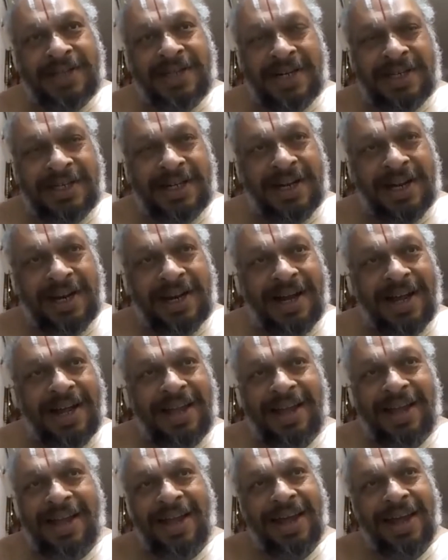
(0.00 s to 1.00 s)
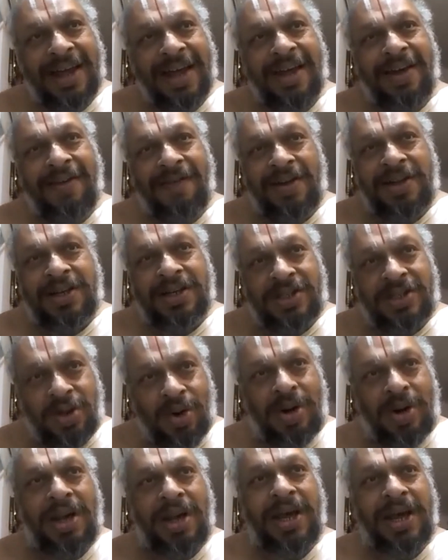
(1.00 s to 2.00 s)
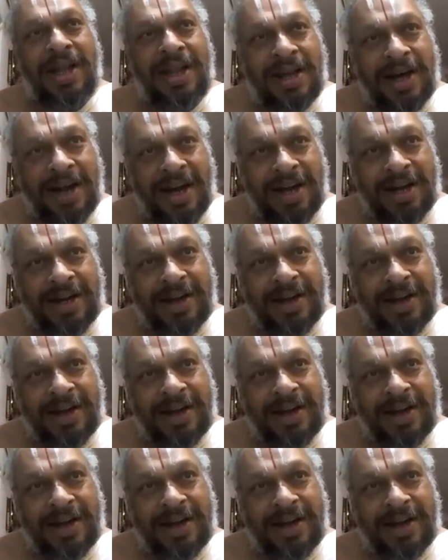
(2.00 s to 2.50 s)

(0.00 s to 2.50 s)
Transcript: etc., which is totally incorrect.